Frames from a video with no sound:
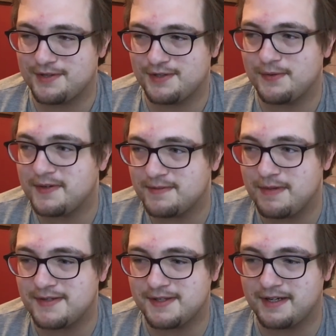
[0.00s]
So he's
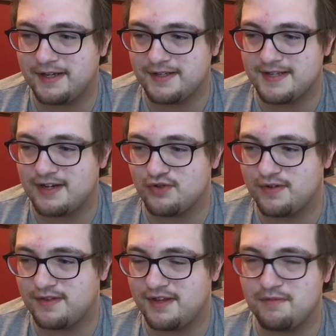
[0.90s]
basically Cassandra
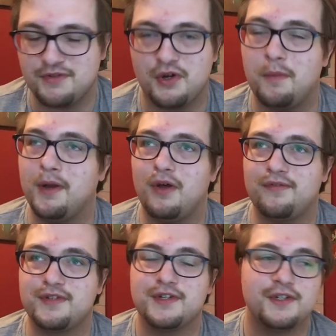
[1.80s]
the Absorbaloff.
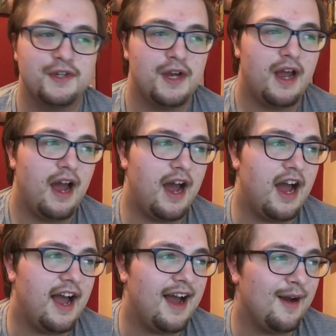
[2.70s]

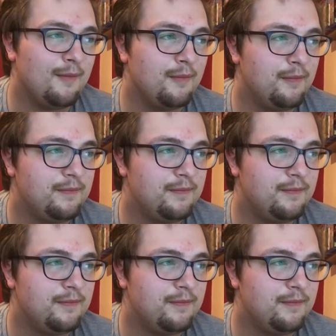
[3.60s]
Um,